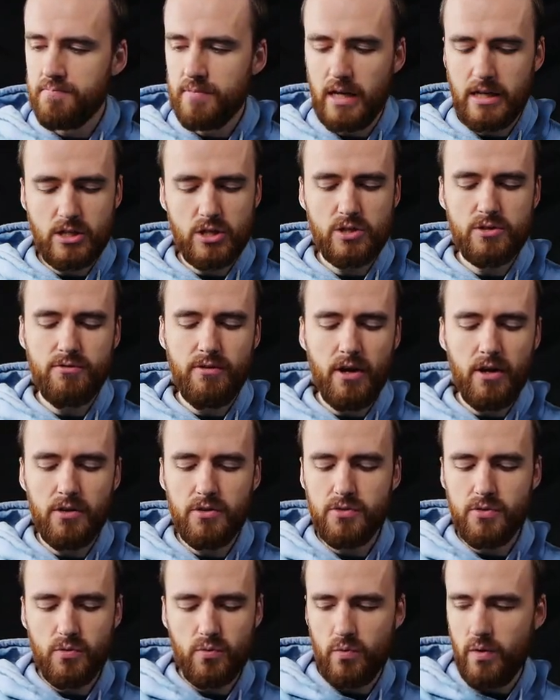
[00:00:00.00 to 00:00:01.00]
It just
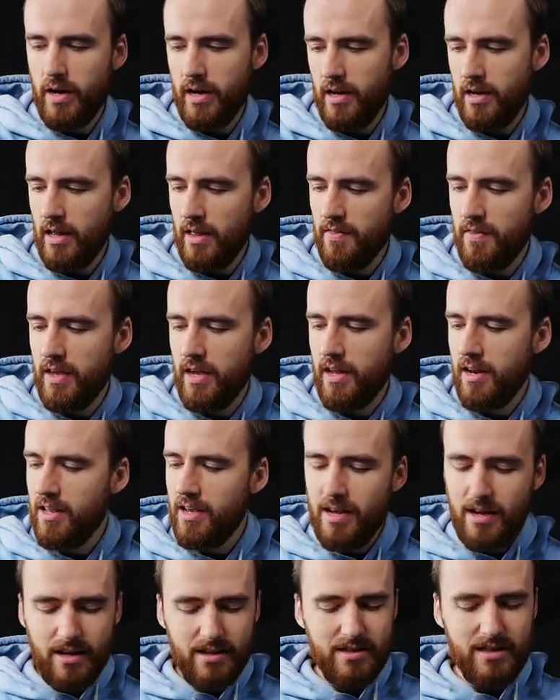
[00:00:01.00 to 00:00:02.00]
felt right. And then
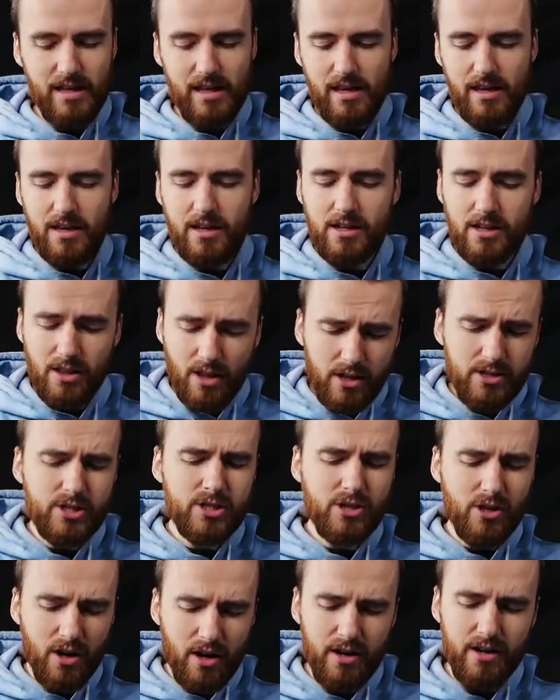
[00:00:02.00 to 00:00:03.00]
the
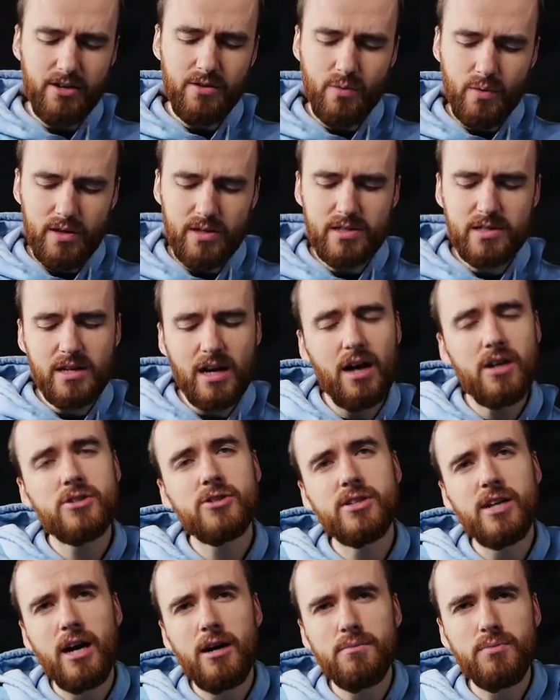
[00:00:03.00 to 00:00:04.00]
clutch card was
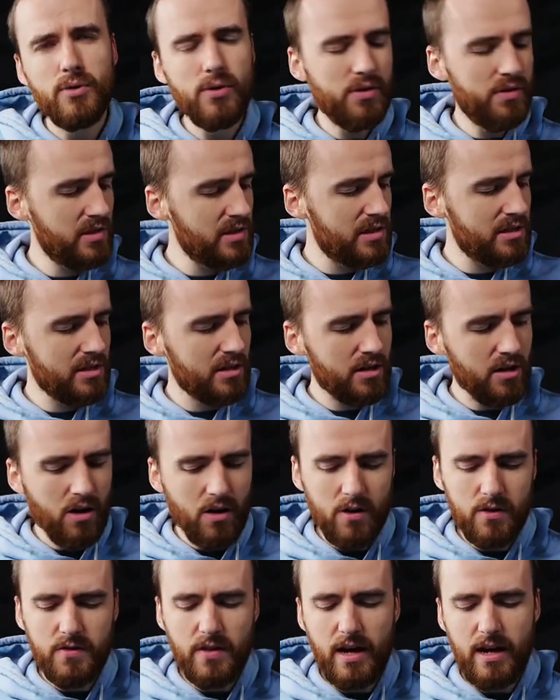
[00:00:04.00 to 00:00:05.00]
Conjure Downpour. This is a
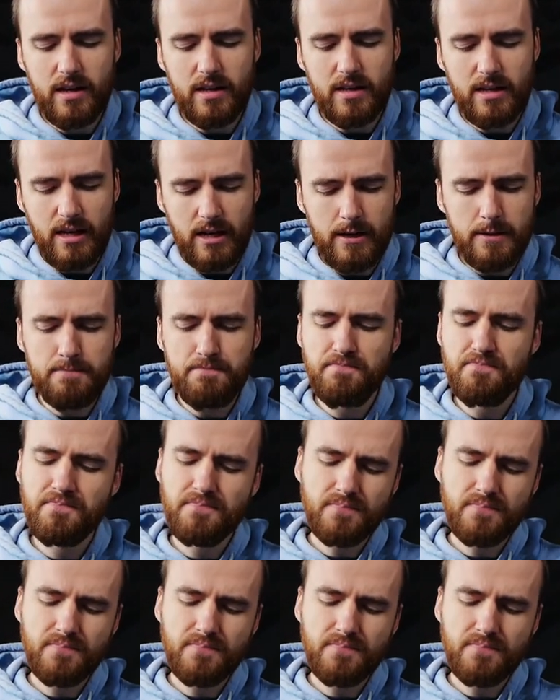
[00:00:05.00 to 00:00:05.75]
card that, again,